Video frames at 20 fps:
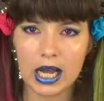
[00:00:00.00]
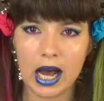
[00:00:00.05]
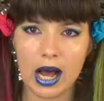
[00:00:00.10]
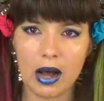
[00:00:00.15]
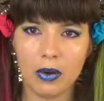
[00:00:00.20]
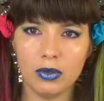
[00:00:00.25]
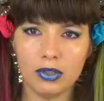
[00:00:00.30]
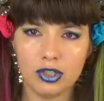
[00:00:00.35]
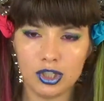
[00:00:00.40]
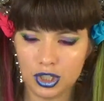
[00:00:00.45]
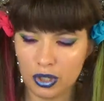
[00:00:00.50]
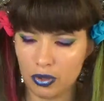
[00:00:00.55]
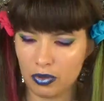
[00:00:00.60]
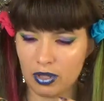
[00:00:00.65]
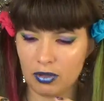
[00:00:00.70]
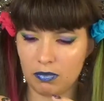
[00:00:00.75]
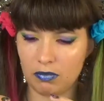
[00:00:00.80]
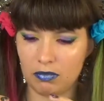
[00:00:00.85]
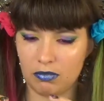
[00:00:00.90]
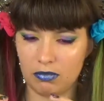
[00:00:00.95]
I will show
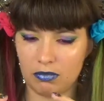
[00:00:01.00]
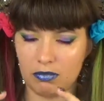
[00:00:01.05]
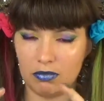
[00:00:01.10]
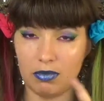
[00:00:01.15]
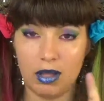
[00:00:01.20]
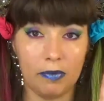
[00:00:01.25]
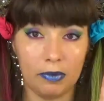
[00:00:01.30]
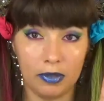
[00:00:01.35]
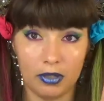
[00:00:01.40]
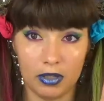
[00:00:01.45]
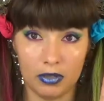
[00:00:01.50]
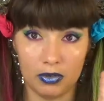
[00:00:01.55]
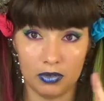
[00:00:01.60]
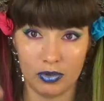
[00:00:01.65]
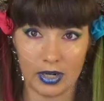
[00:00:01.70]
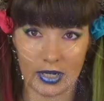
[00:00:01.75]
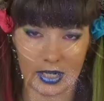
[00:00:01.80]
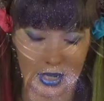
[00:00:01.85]
them up close right now.